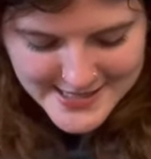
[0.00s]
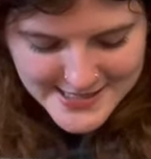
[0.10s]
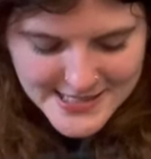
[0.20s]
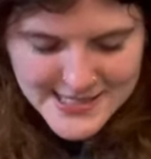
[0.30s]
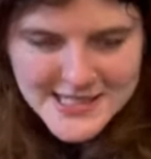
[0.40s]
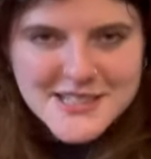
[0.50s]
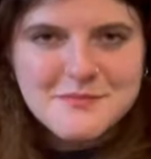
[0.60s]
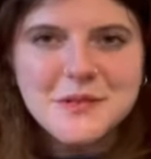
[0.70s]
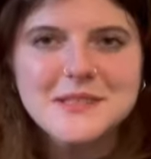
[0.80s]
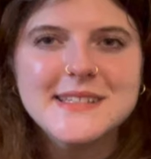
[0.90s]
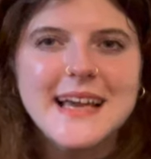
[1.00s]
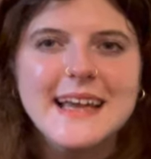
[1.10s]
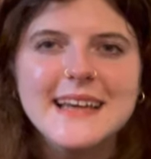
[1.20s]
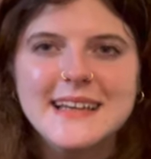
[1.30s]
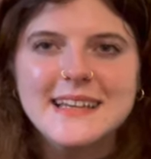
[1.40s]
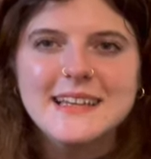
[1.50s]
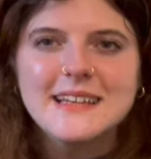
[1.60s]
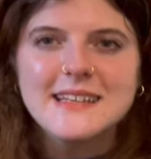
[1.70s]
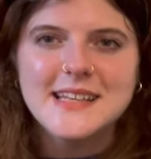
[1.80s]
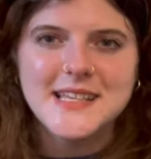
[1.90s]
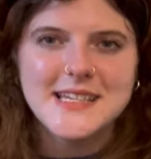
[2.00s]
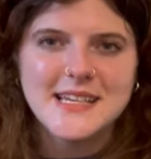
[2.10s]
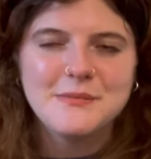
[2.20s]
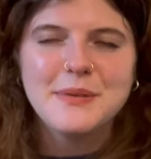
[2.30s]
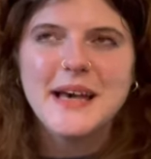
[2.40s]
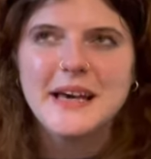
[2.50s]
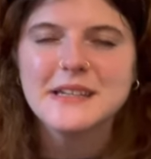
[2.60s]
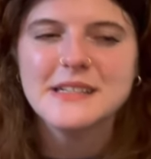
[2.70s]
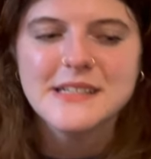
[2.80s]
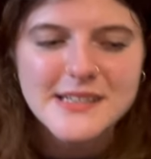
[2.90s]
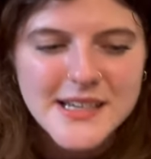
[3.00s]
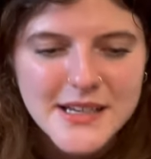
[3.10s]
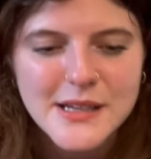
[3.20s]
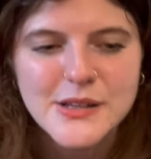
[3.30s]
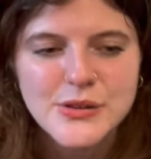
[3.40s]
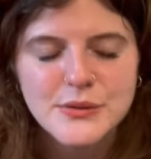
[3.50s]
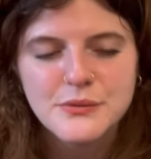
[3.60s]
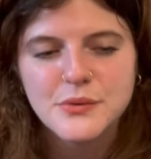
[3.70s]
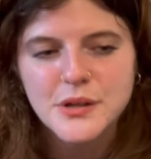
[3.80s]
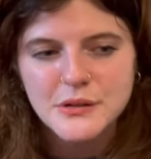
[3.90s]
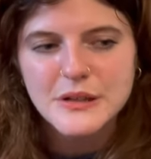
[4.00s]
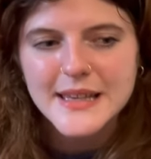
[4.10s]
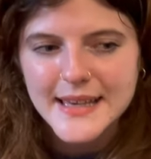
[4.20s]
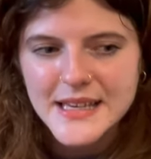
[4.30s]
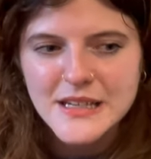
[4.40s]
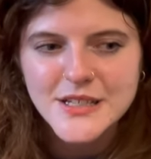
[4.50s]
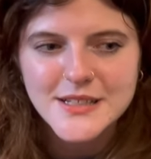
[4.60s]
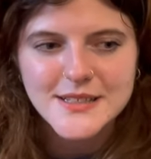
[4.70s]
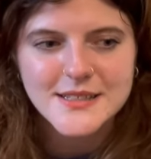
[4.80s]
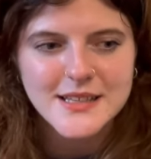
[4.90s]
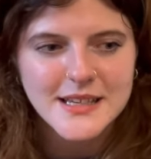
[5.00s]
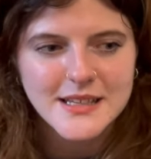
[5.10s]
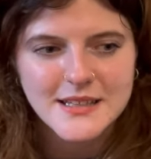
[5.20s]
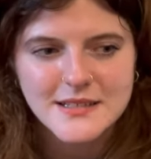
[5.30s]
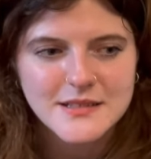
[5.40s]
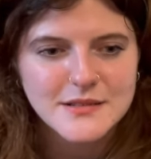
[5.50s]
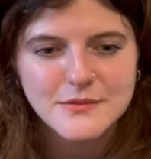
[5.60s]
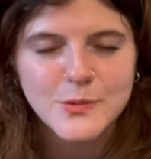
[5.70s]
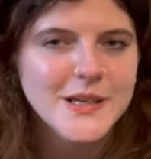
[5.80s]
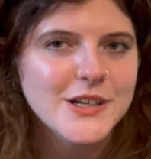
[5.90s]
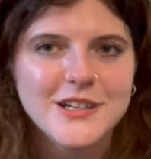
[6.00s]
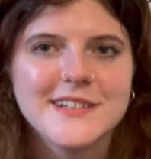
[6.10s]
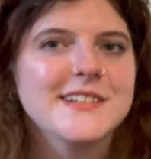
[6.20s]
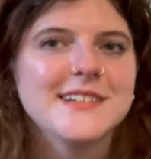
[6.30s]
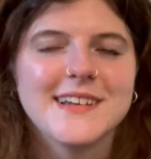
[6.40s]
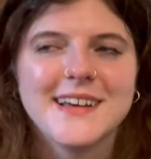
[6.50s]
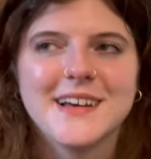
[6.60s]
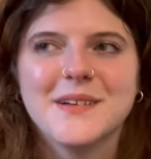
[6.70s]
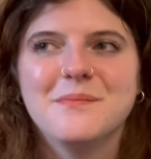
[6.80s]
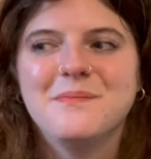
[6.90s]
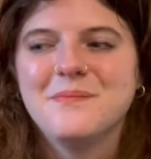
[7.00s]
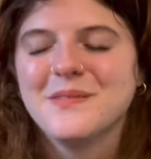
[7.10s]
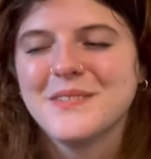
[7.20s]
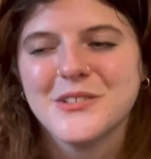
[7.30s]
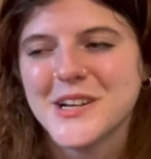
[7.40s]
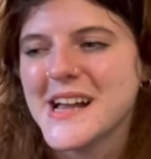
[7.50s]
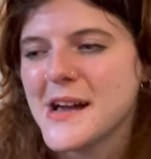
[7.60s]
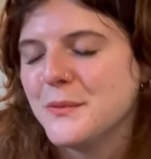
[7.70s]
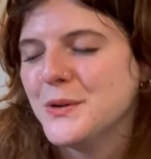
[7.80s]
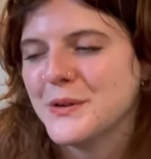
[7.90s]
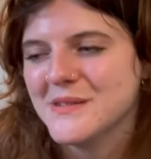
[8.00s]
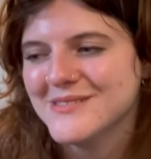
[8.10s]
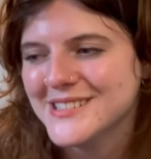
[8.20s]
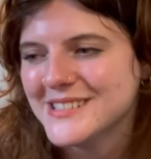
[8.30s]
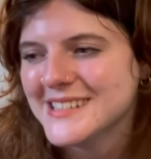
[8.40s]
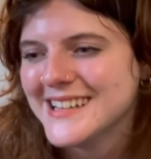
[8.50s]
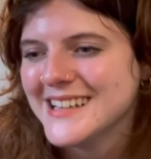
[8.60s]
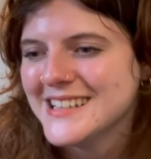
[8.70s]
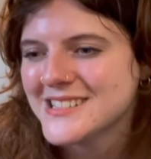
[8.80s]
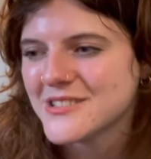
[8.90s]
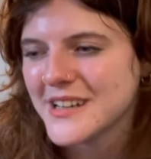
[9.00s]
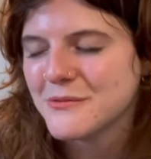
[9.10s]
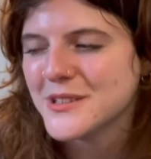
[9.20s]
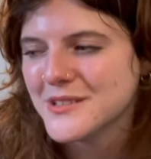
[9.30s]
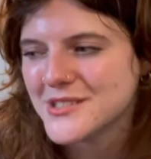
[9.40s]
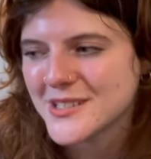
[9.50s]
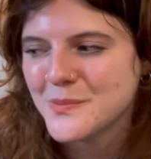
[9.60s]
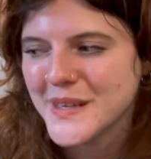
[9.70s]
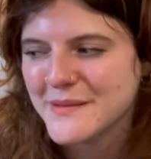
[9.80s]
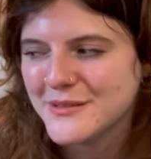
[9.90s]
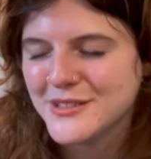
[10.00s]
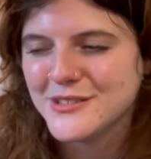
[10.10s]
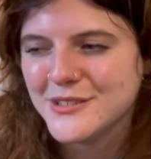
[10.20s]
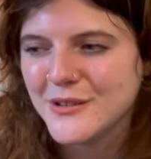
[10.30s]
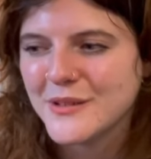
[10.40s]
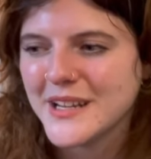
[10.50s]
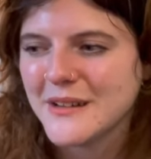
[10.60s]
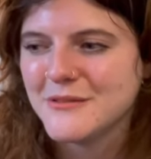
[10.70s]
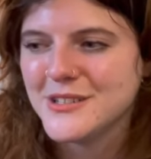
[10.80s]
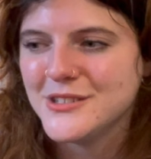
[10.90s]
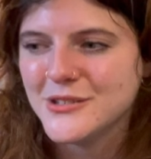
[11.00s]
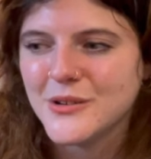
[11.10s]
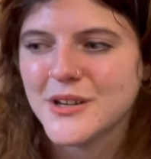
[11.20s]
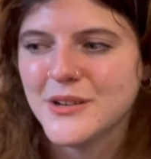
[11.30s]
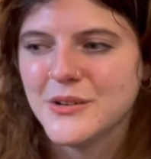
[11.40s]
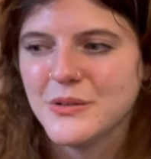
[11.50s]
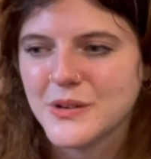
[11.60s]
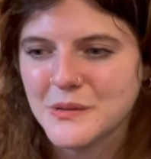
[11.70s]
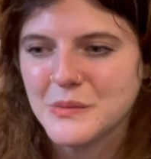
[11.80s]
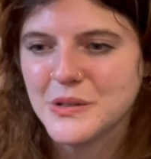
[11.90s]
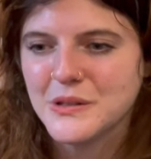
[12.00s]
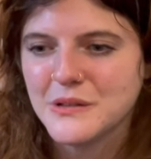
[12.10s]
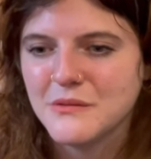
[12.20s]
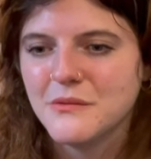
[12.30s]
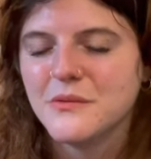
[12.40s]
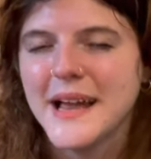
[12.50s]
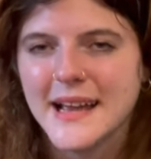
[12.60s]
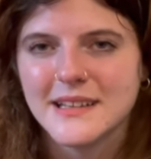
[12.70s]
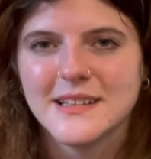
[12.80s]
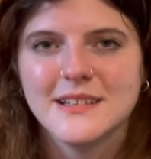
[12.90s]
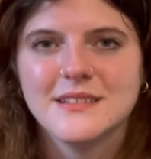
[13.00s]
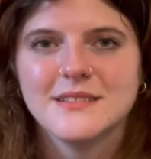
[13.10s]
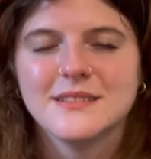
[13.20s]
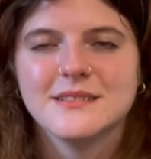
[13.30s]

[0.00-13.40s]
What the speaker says: Since it's a mosaic knitting pattern, the row gauge is like weird or abnormal, so I wouldn't just be able to do what I would do on a normal raglan